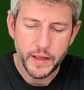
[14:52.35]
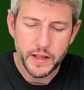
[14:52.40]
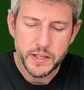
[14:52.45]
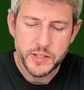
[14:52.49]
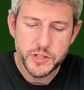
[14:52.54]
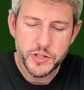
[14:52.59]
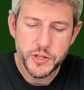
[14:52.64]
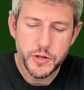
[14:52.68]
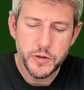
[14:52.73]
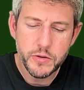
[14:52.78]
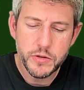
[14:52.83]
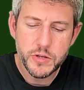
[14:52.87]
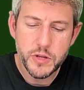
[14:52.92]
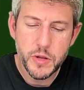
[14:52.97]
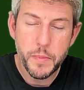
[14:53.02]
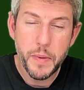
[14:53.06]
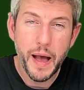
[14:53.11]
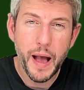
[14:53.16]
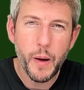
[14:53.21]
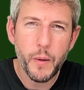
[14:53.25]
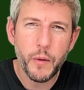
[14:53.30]
2 to the
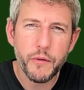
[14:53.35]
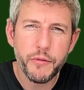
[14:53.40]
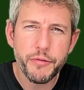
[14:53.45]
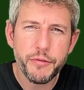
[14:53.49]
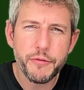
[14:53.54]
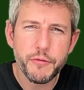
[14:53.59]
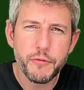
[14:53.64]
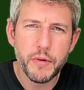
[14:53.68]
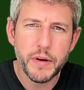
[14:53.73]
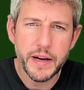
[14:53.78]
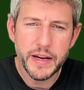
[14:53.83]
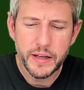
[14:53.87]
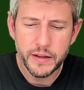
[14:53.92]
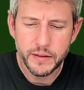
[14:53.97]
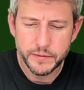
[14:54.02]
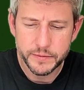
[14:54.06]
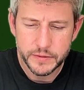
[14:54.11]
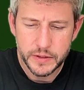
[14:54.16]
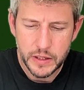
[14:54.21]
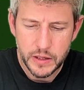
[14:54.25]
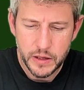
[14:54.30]
power of 3
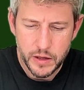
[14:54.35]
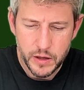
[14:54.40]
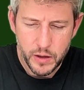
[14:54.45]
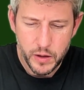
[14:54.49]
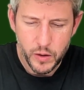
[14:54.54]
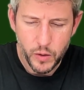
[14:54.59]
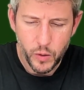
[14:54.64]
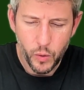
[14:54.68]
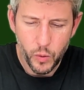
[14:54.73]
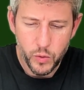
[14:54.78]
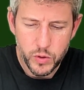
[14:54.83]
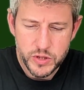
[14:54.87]
all